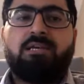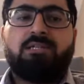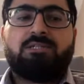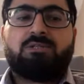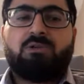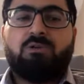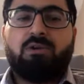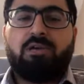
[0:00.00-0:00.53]

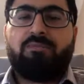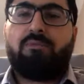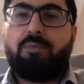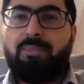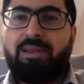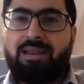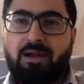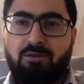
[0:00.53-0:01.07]
So for
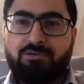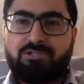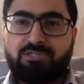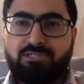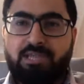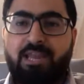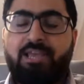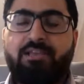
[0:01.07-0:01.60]
me now,
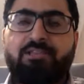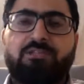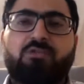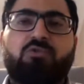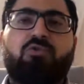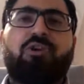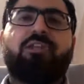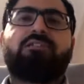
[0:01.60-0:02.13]
just telling you the
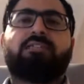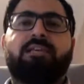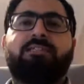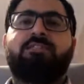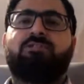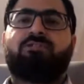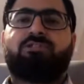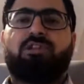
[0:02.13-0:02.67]
story, it's
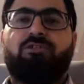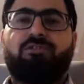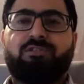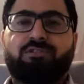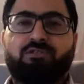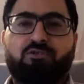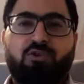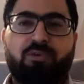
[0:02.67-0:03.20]
easy to tell you
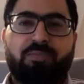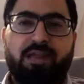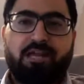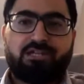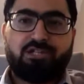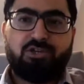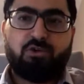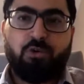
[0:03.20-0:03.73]
the story, but
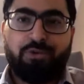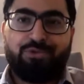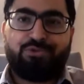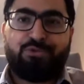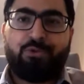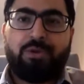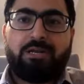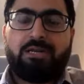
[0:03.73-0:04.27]
actually going
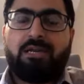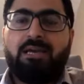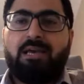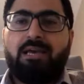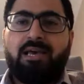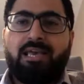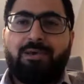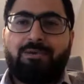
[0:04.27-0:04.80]
through it,
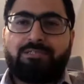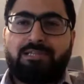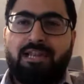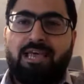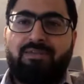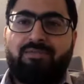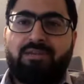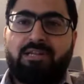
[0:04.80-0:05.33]
it was a
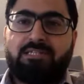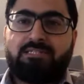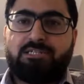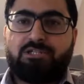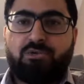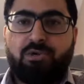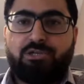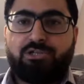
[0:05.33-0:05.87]
life and death
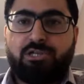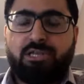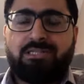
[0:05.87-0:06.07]
situation.